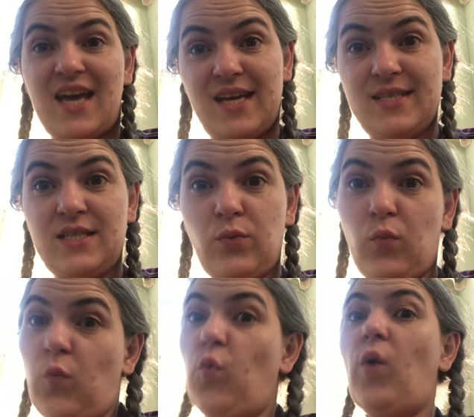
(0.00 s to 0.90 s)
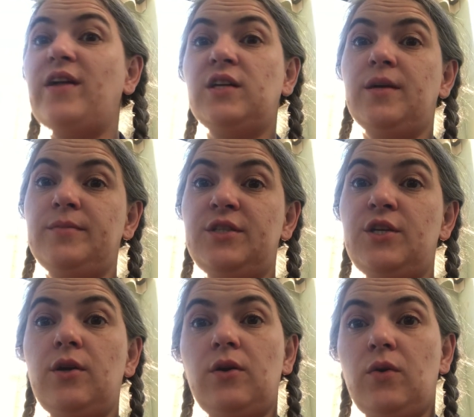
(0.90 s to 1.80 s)
guys, welcome
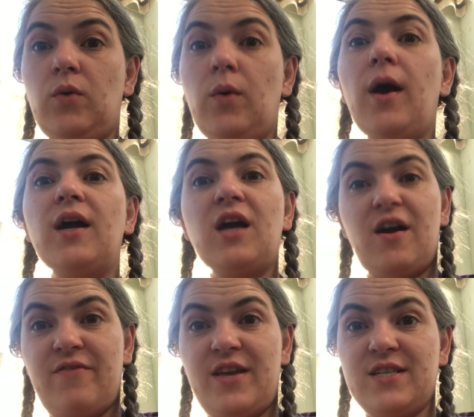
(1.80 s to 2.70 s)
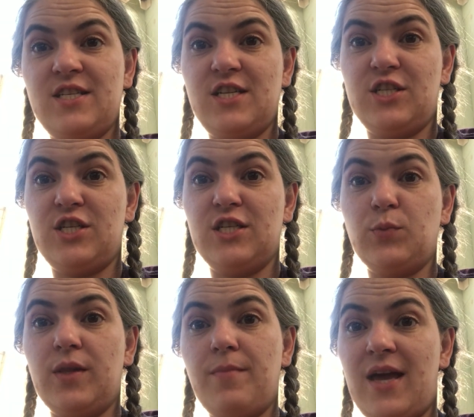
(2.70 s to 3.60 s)
to Coffee and Stitches
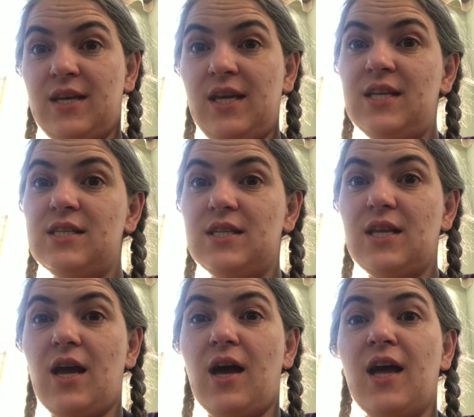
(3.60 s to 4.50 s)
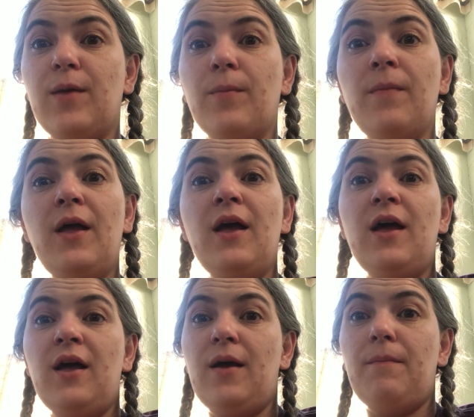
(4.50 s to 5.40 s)
with Mandy. I am
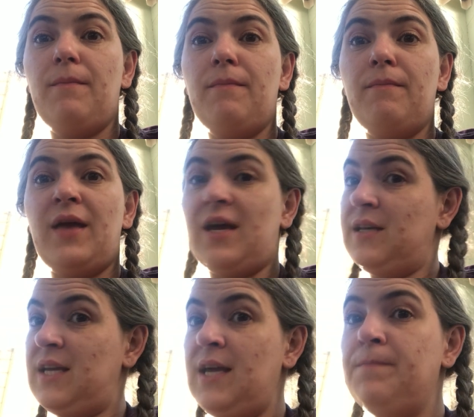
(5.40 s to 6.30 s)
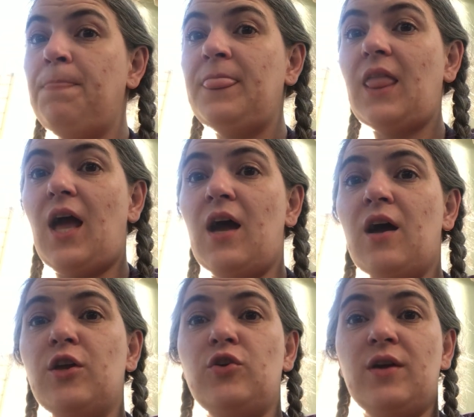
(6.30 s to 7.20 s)
Mandy.
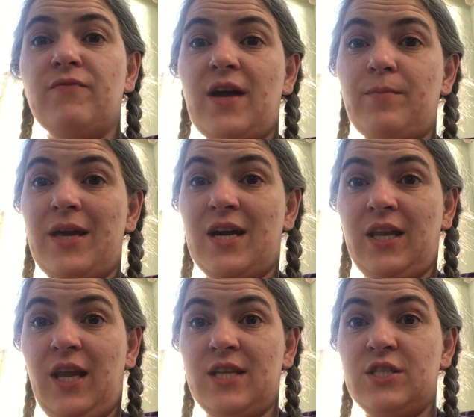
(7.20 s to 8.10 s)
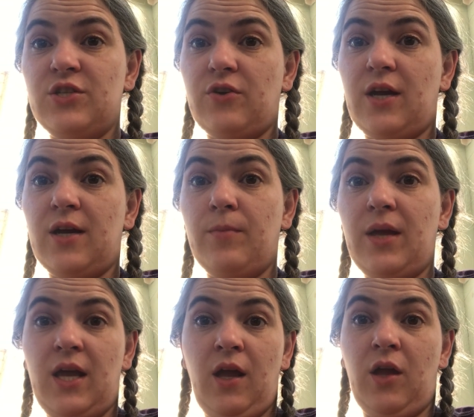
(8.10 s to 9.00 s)
You can find me on Instagram
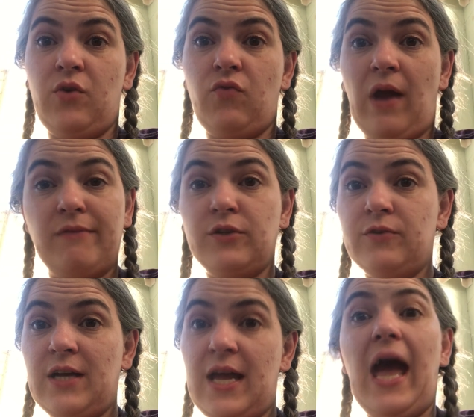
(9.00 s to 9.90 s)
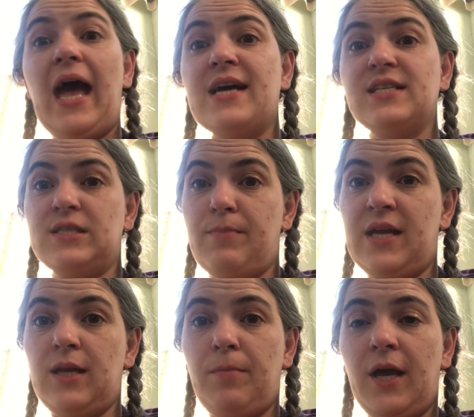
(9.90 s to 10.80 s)
and Ravelry as
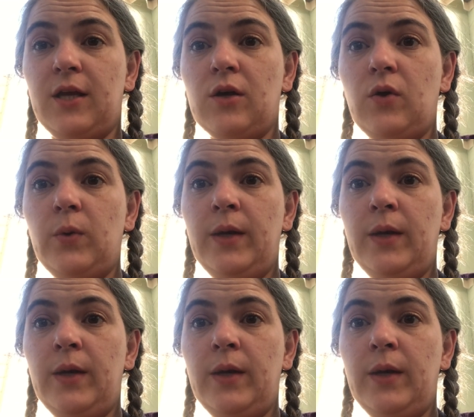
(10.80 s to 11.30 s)
Mandy Pinecone.